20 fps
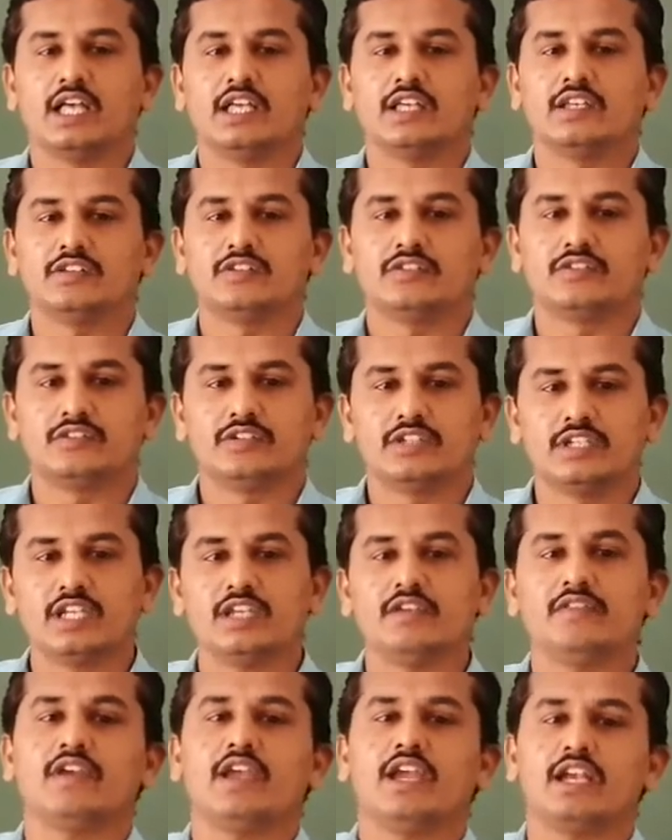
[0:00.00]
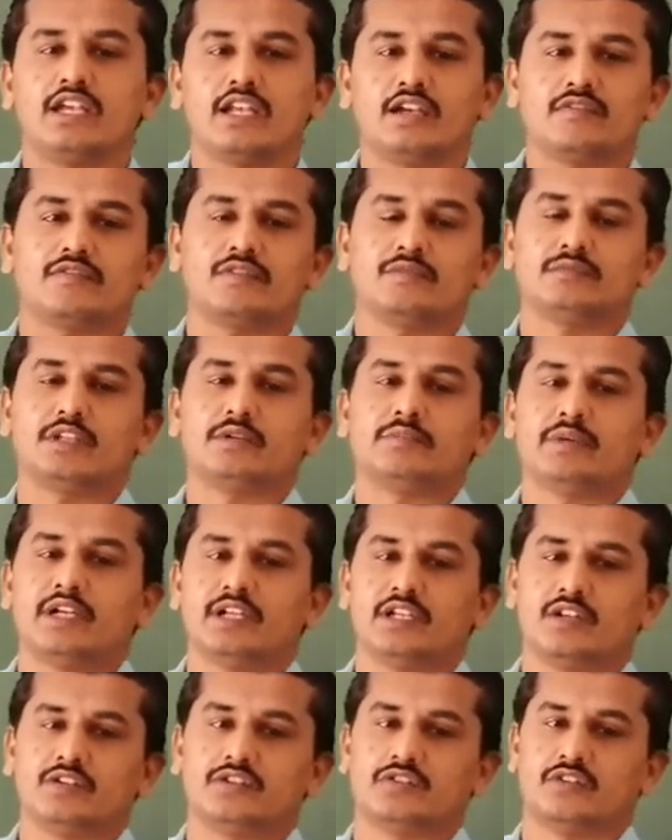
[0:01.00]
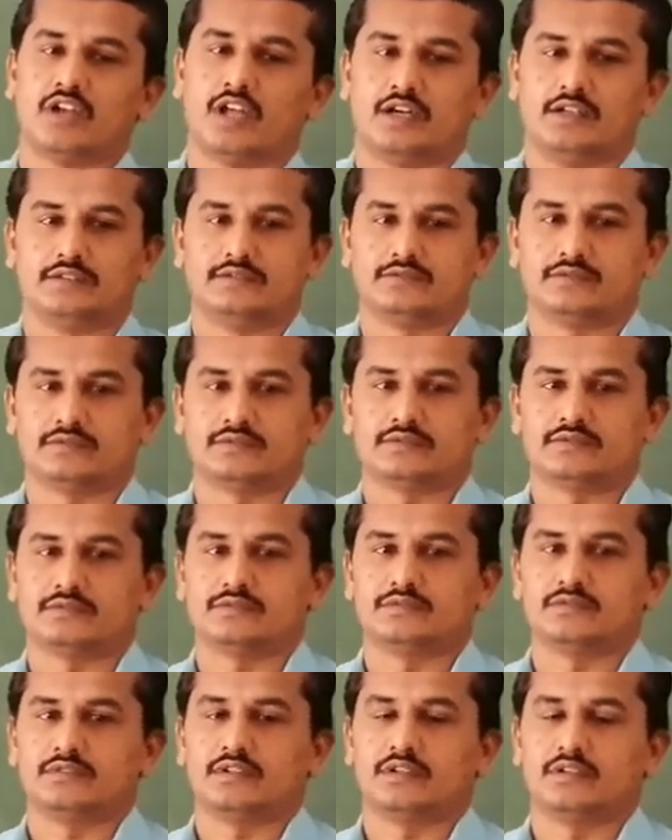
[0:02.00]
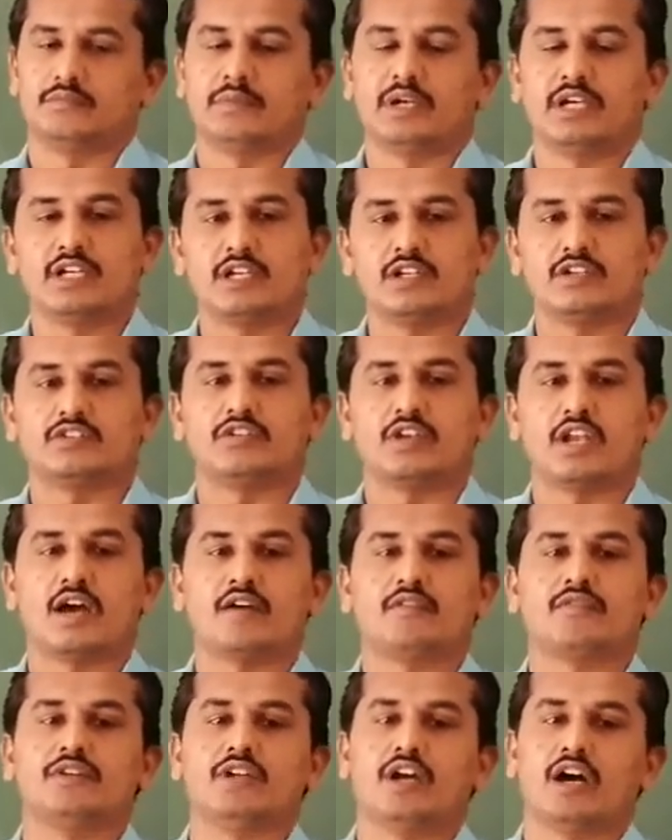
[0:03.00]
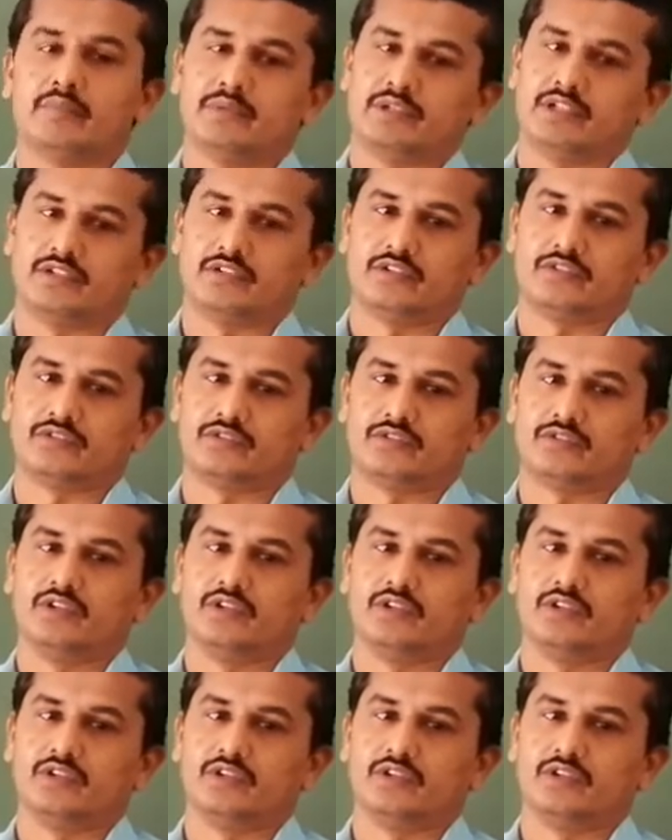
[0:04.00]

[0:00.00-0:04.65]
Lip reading: is deviated from the Mendel's law, Mendel's law of dominance.